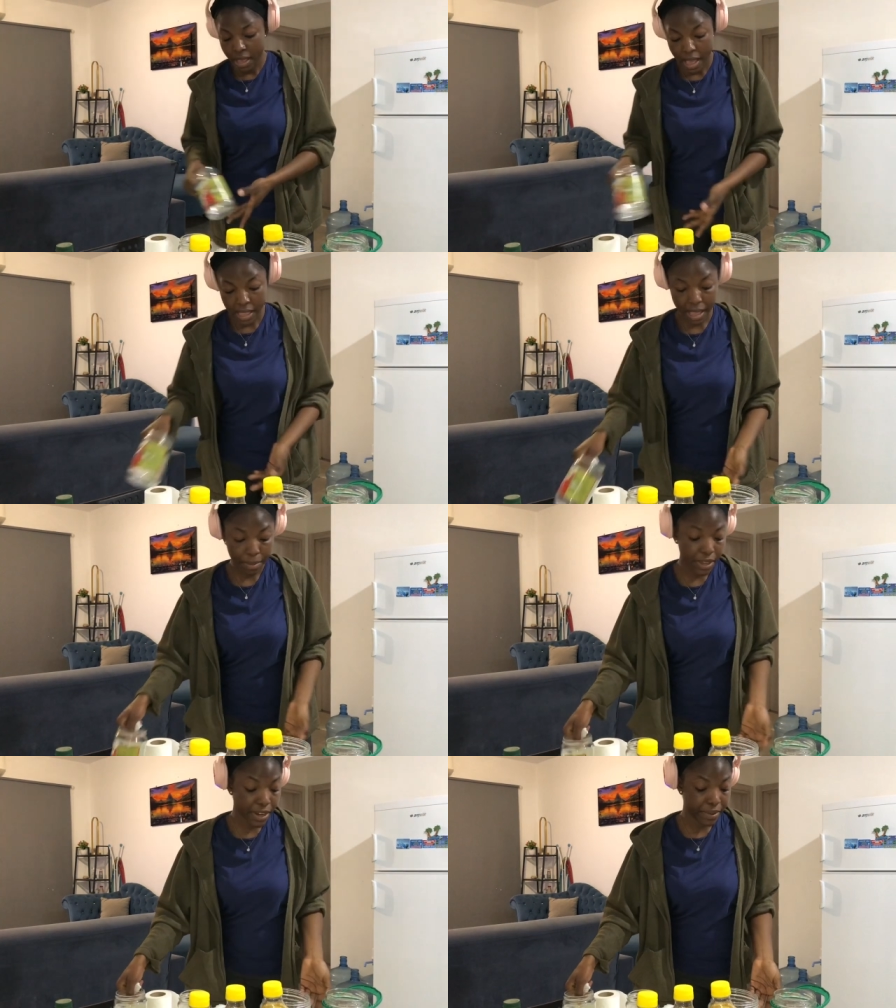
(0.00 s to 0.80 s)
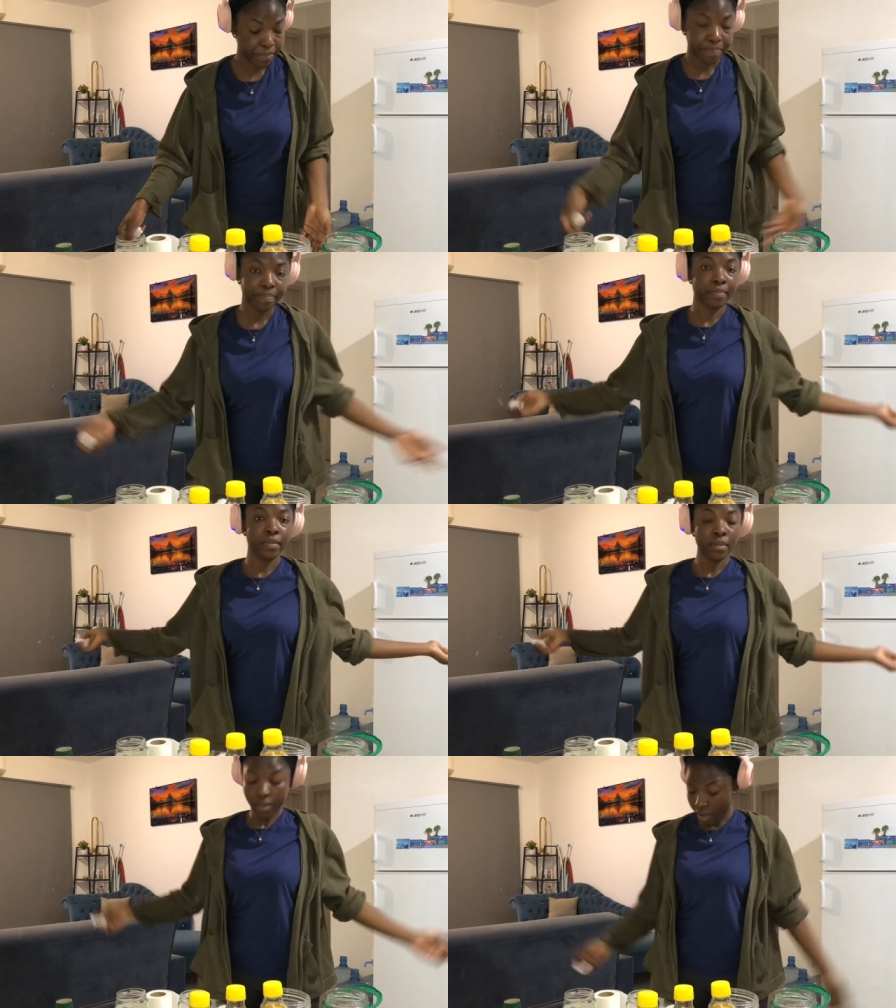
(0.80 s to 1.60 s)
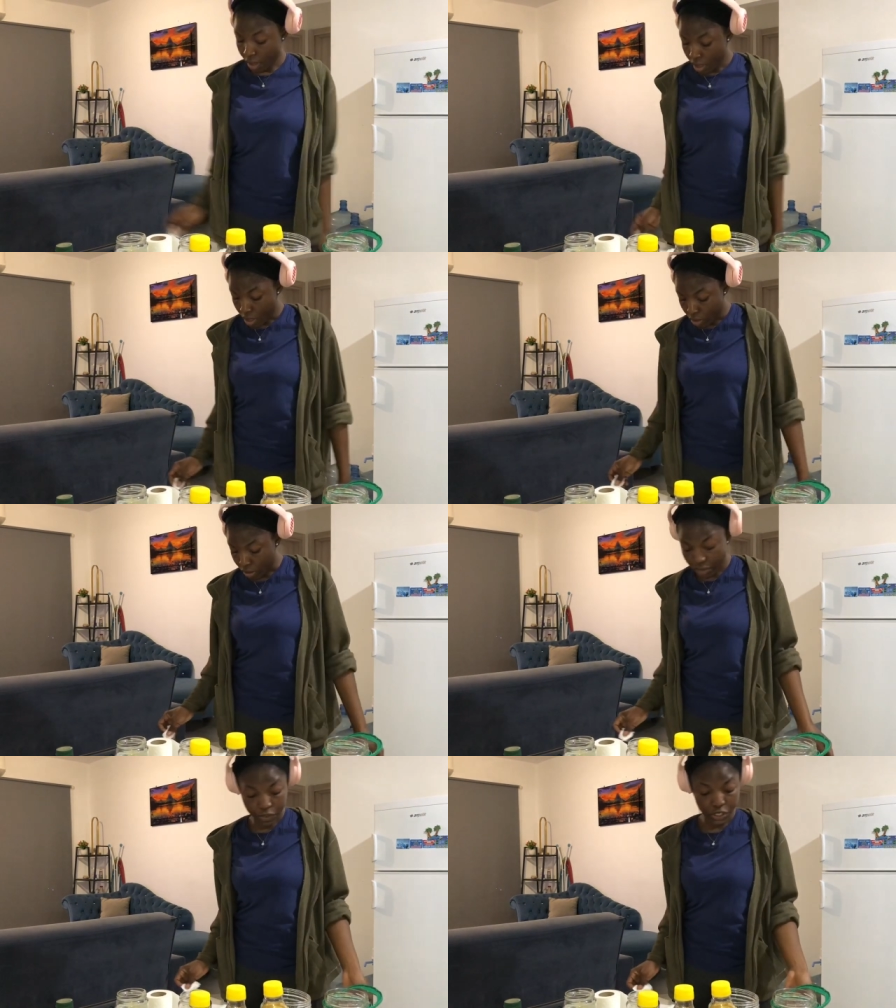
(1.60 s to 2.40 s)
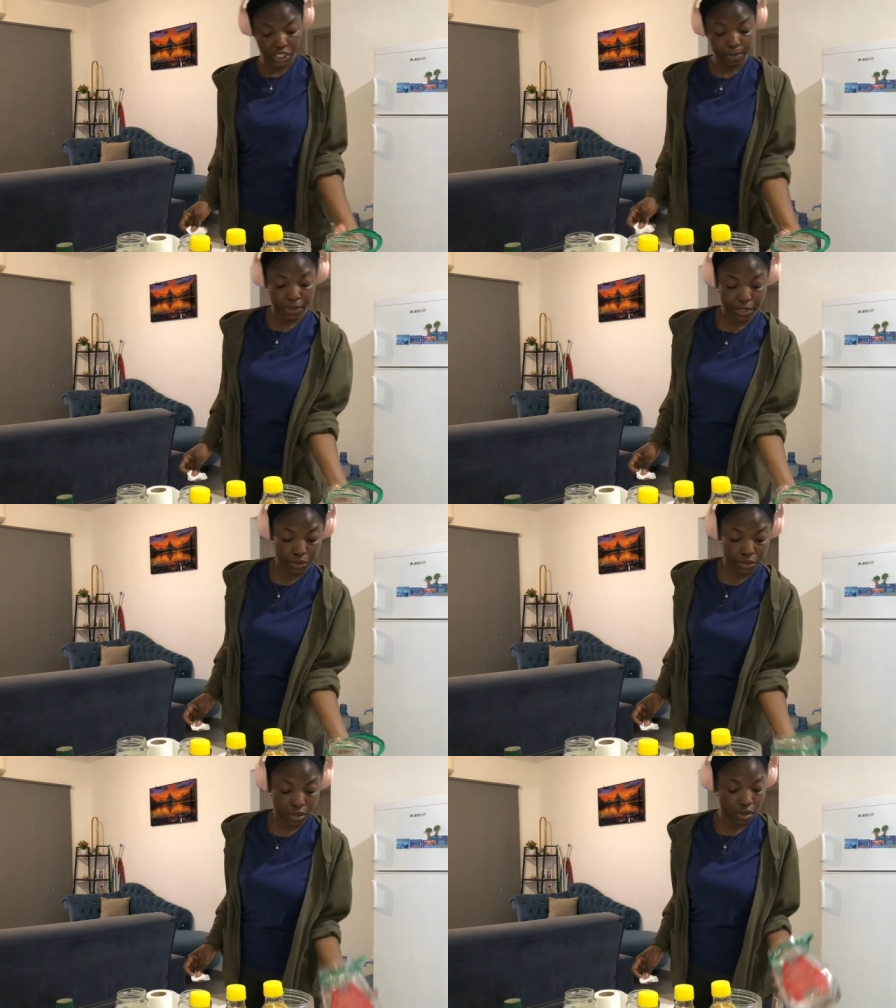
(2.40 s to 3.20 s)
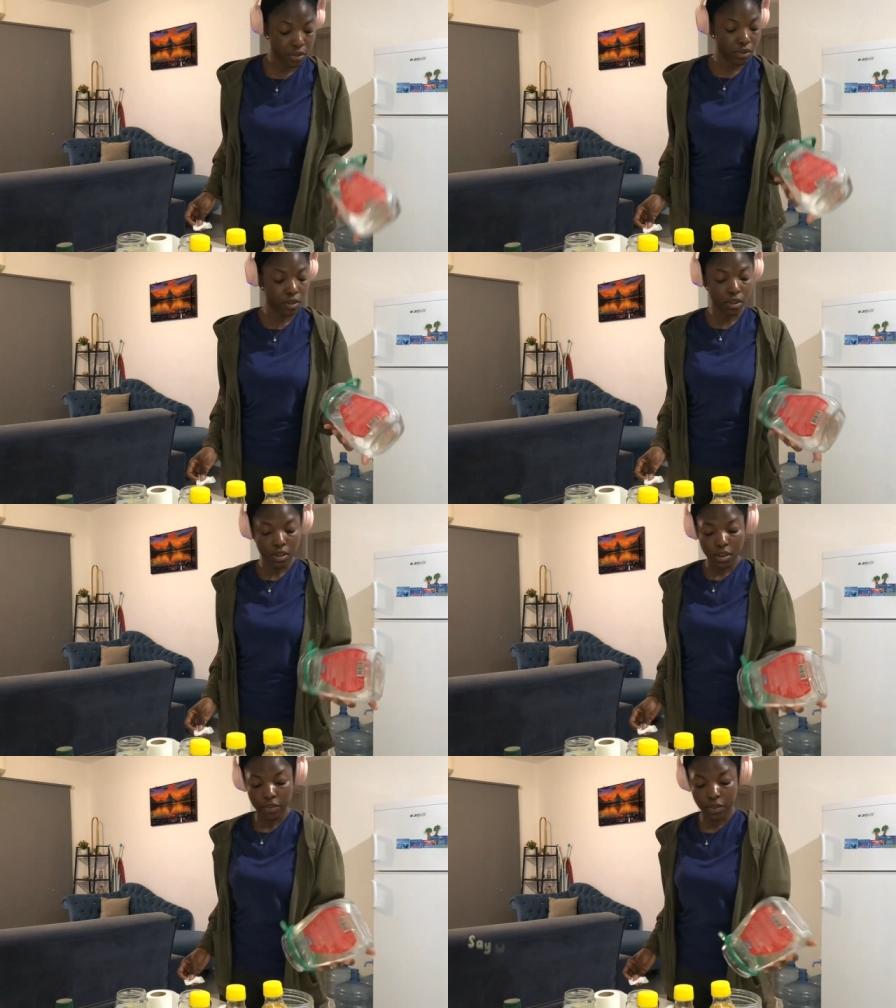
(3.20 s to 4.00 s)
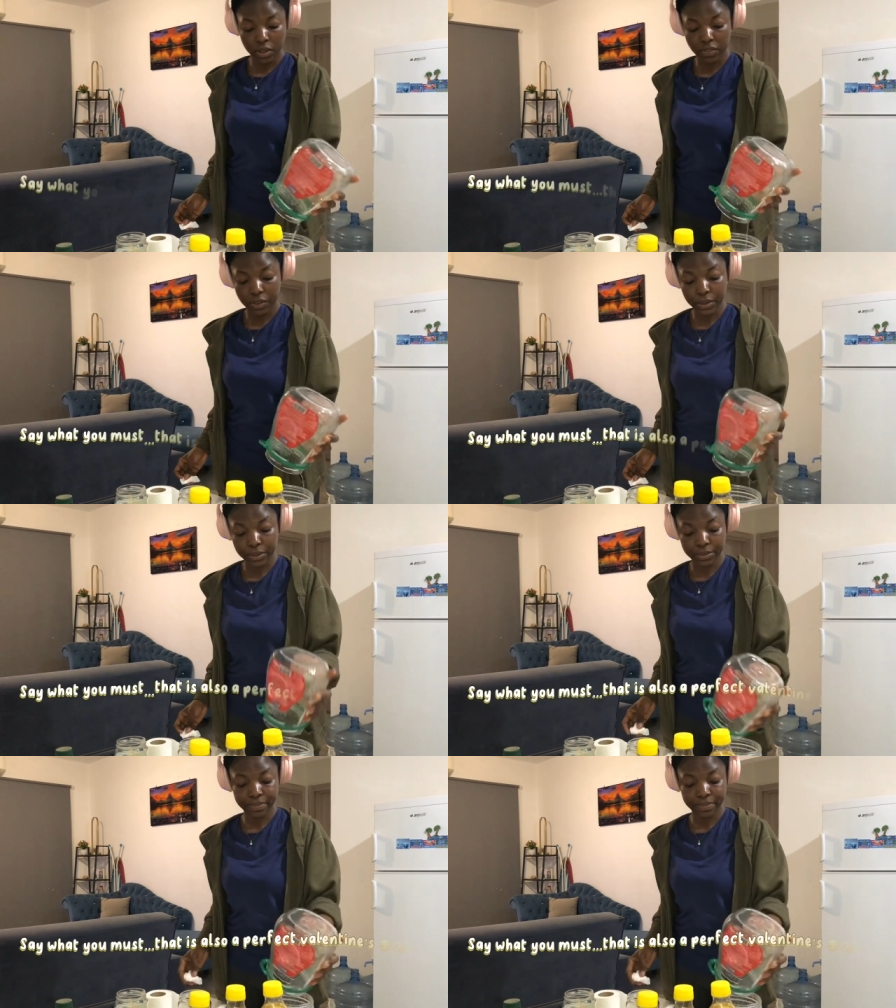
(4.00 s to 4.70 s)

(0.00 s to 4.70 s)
And I'm here looking for cheap deals for olive oil.